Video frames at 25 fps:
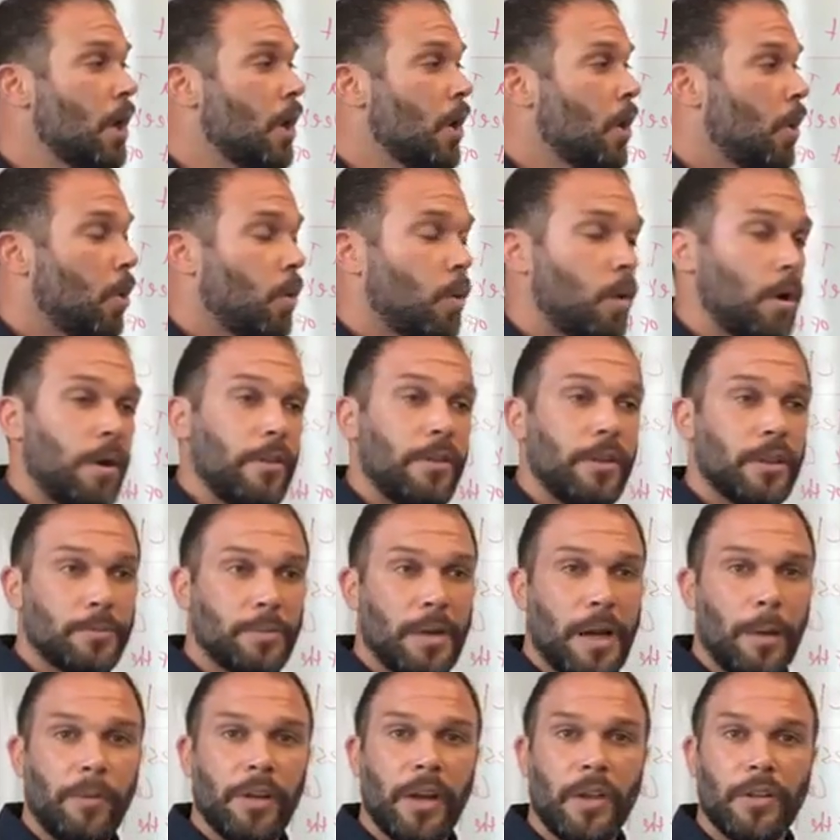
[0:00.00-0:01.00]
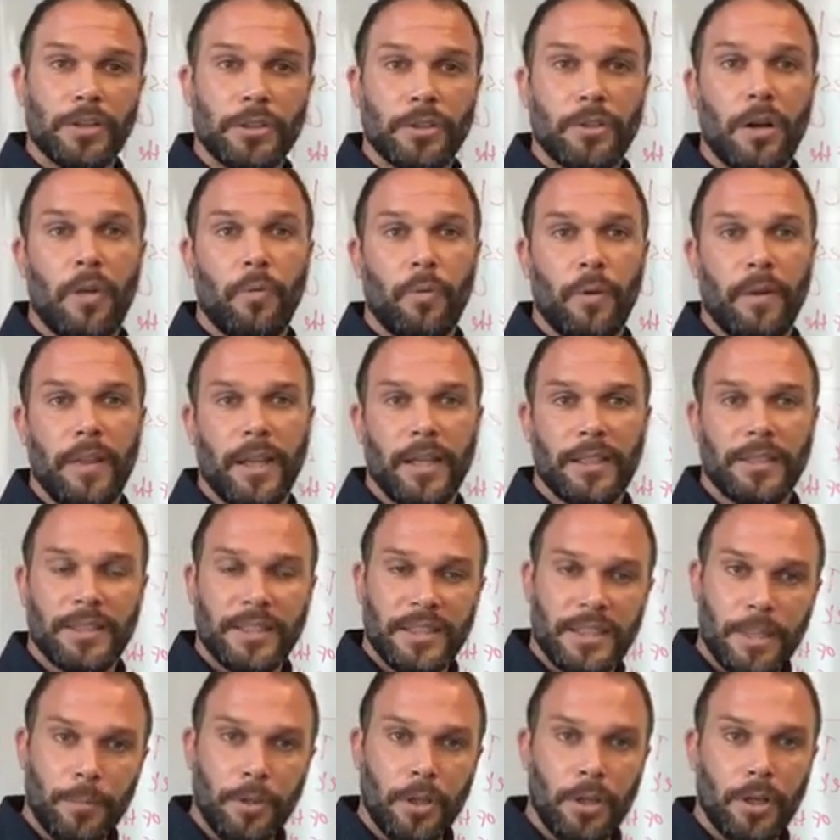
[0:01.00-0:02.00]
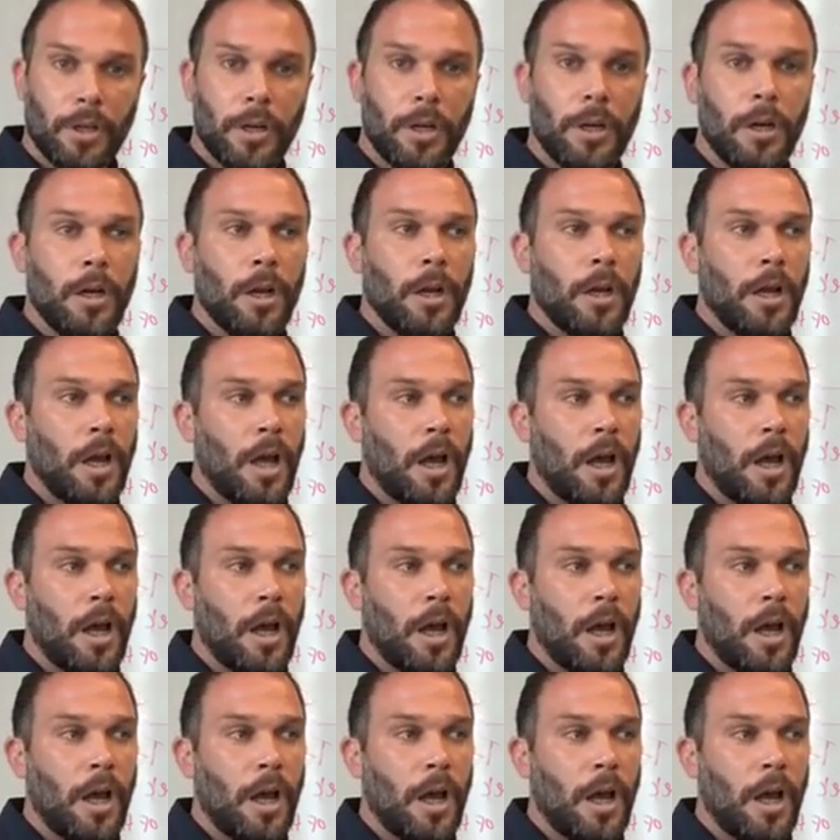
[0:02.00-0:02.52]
or there's probably other software that's similar.